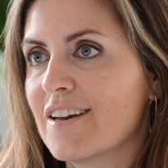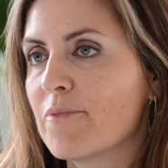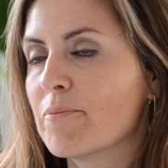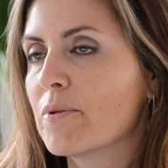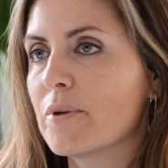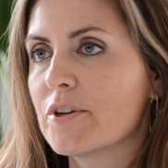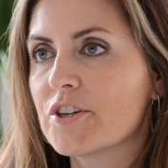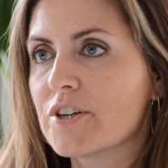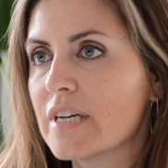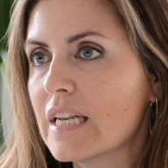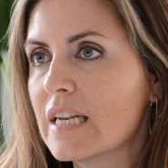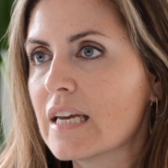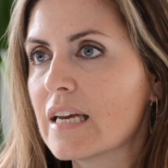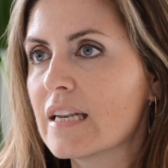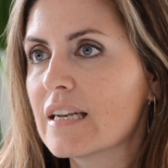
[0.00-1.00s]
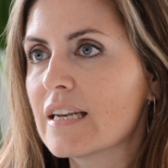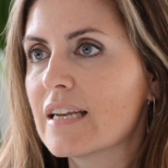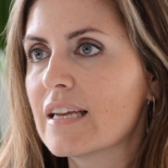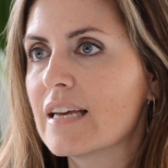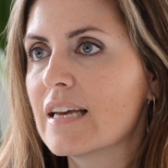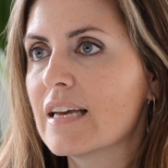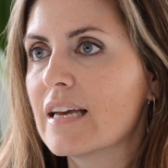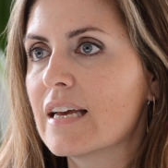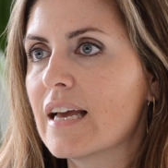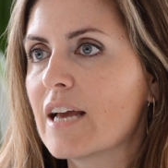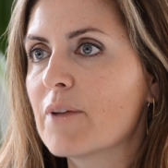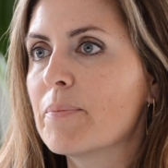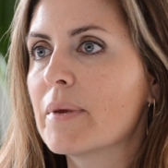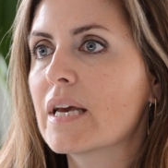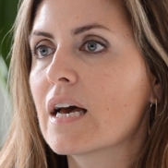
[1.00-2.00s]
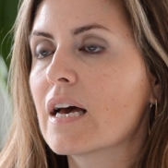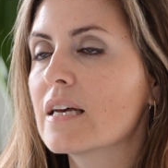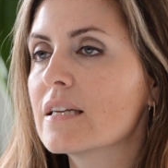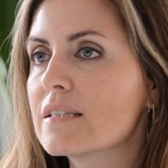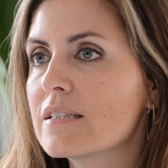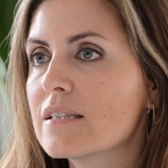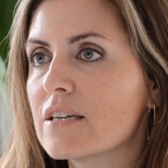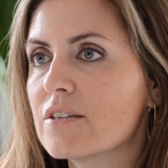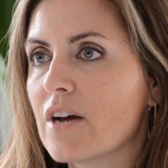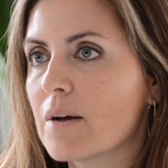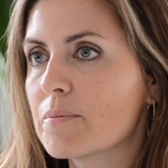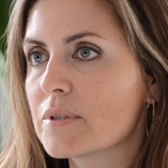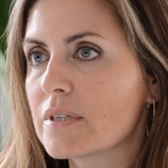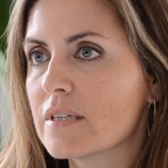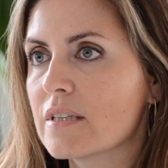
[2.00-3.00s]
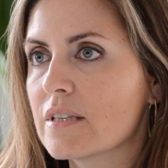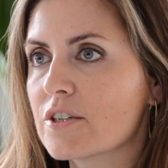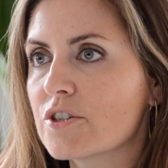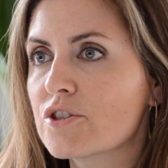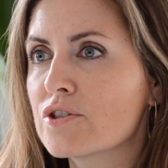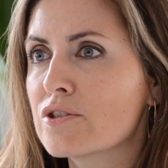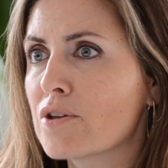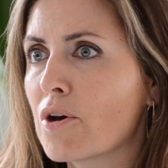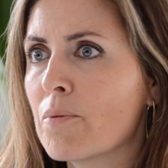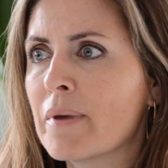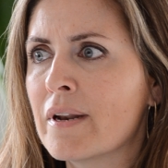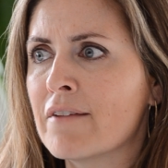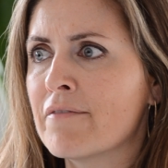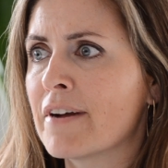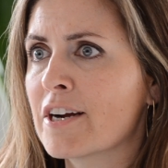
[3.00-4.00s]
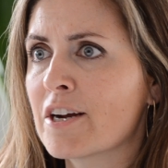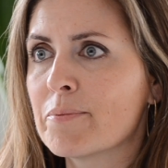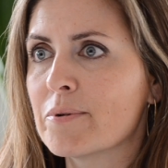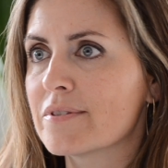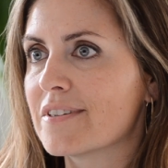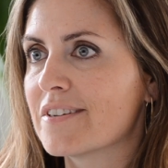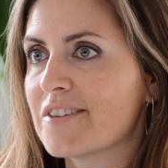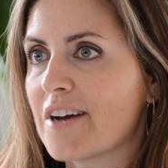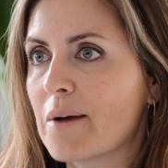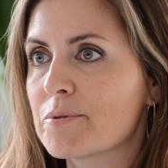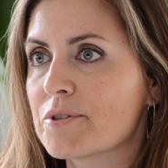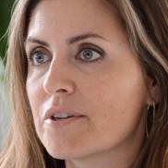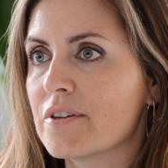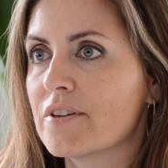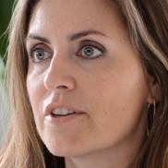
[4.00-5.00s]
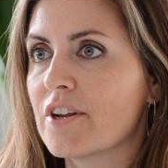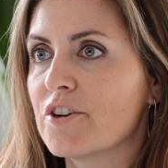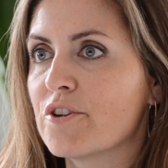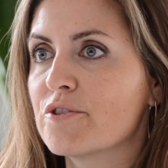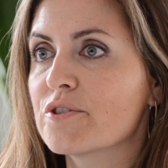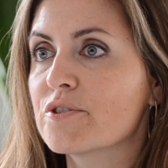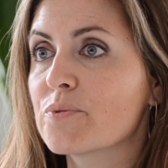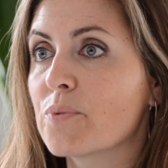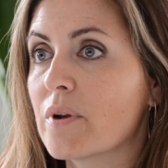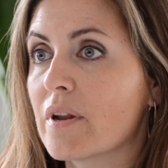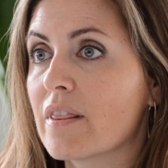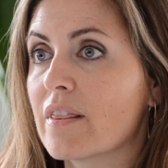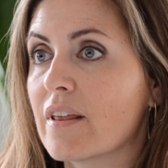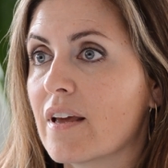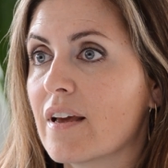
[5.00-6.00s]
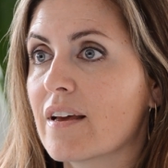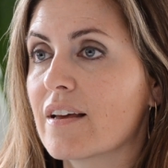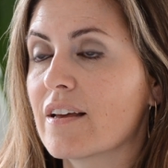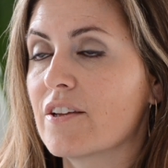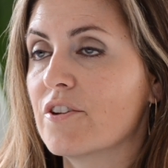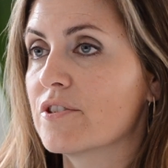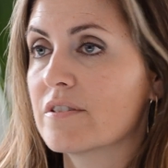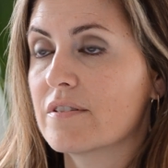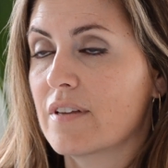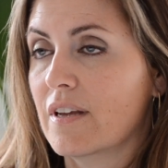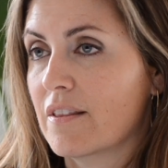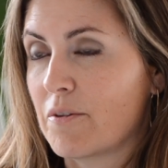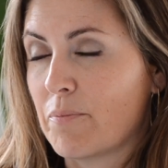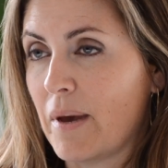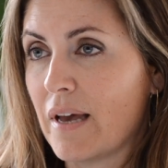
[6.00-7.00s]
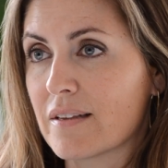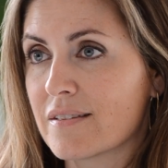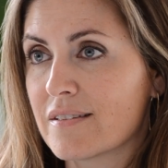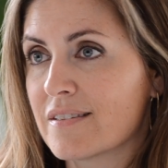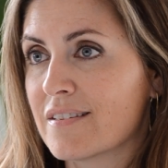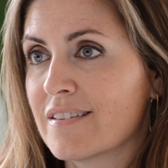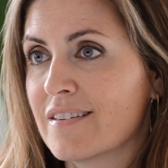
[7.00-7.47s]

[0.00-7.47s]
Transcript: But when you're in it, and because adoption, there's so many variables in adoption, and you just think the best